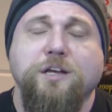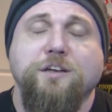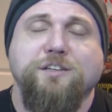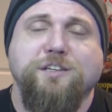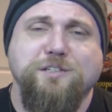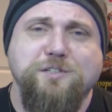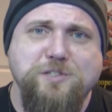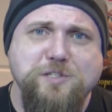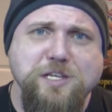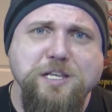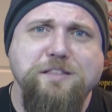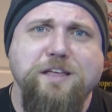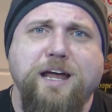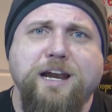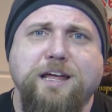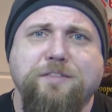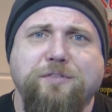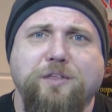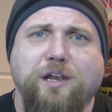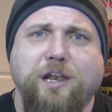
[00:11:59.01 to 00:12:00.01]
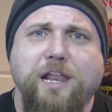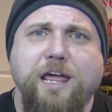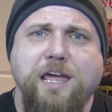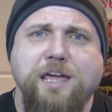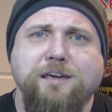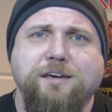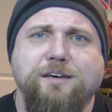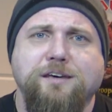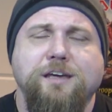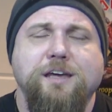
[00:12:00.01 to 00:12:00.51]
You can see that at the
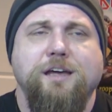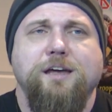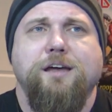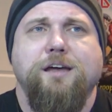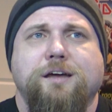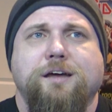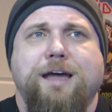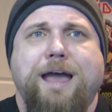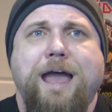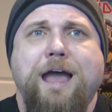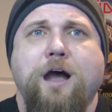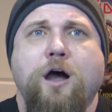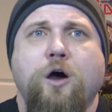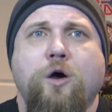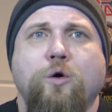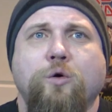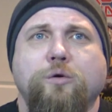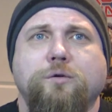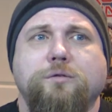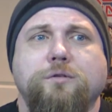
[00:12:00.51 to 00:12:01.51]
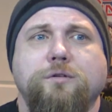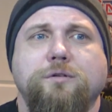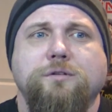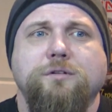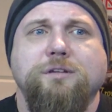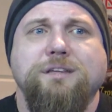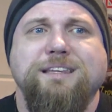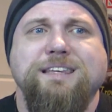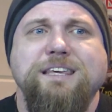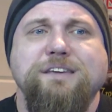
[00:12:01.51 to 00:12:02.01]
link, how
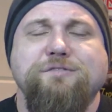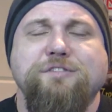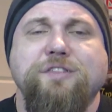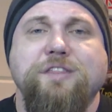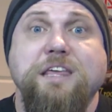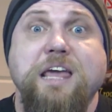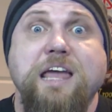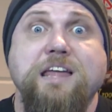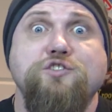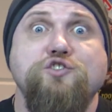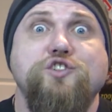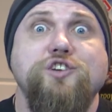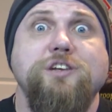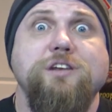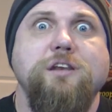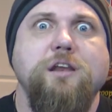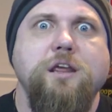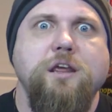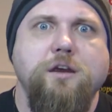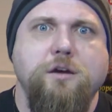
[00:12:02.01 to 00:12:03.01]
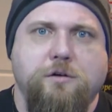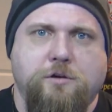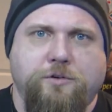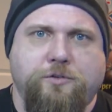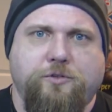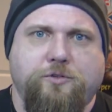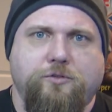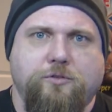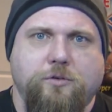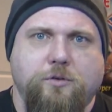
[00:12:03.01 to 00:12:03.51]
even the
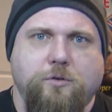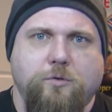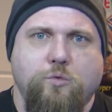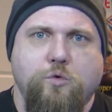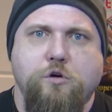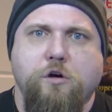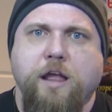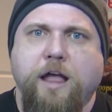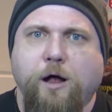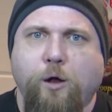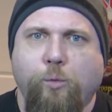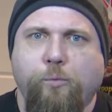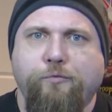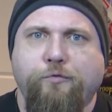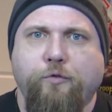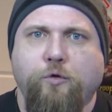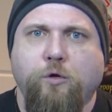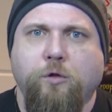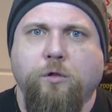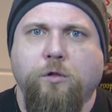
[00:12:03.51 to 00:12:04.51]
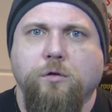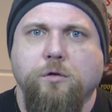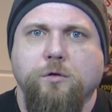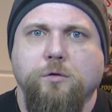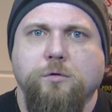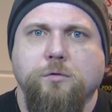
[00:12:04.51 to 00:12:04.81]
engineers were helpful